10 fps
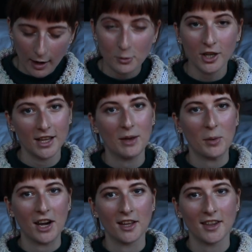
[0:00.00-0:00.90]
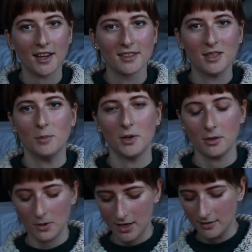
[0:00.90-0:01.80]
I'm trying to get better at that,
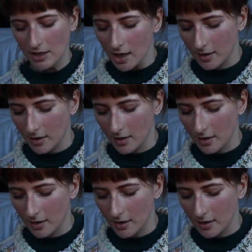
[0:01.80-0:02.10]
by the way,